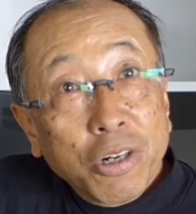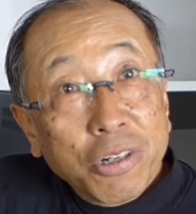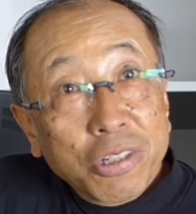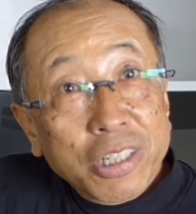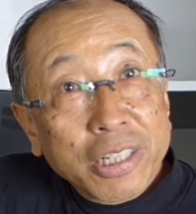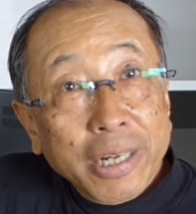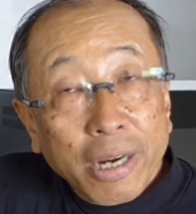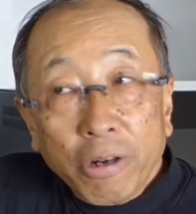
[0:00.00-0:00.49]

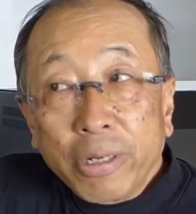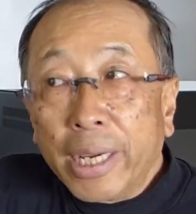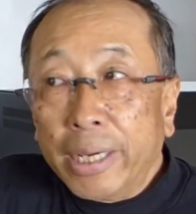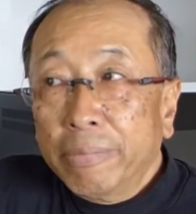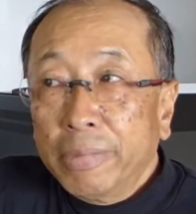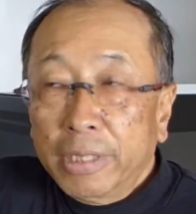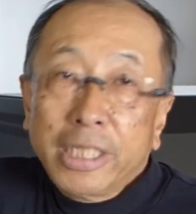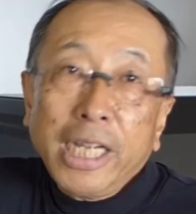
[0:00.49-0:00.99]
Record.
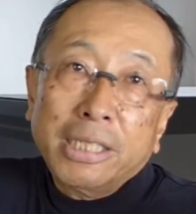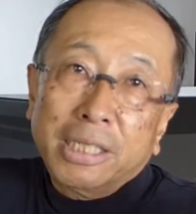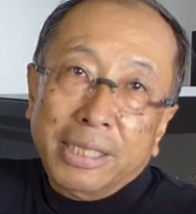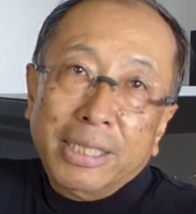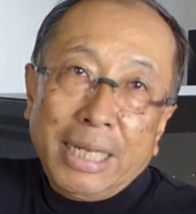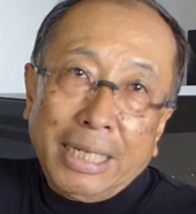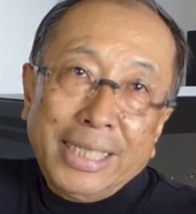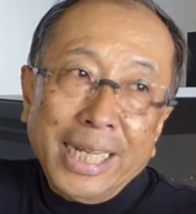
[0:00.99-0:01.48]
Okay.
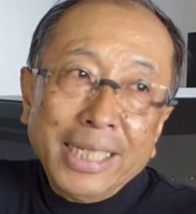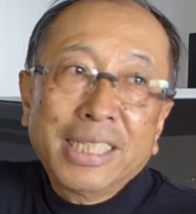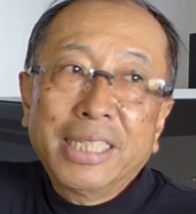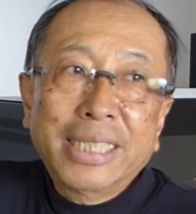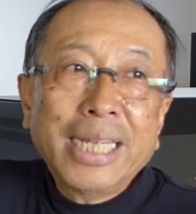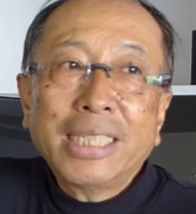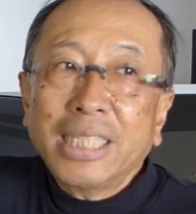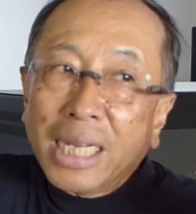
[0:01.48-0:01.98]
That's
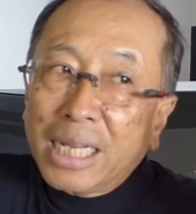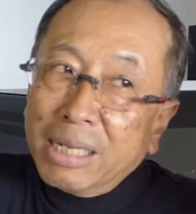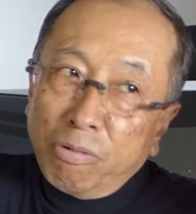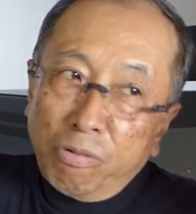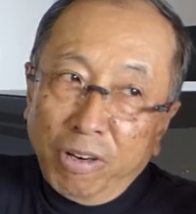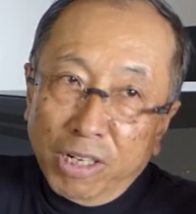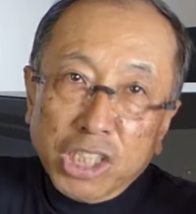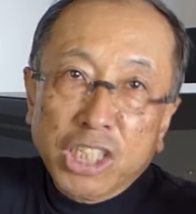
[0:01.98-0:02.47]
the
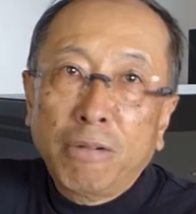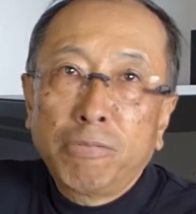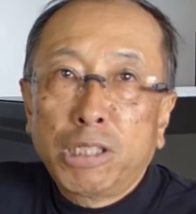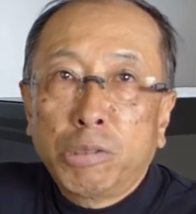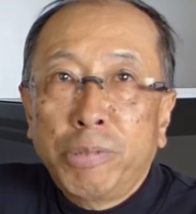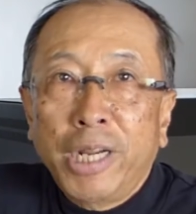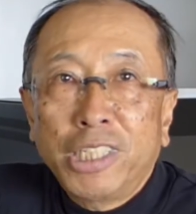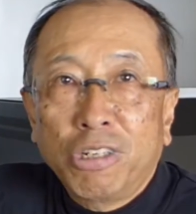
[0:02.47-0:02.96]
first
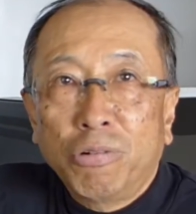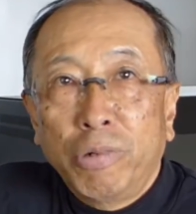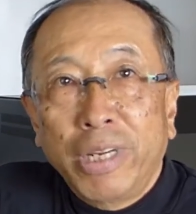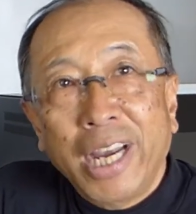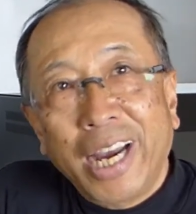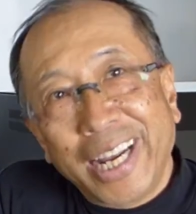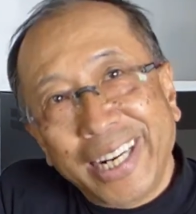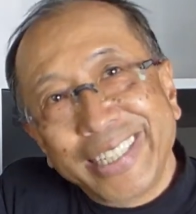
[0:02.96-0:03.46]
inspiration
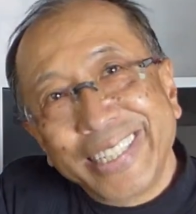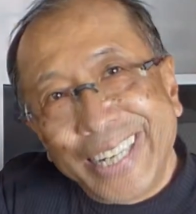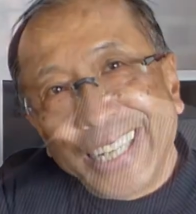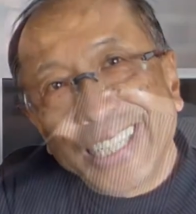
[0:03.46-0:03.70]
we had.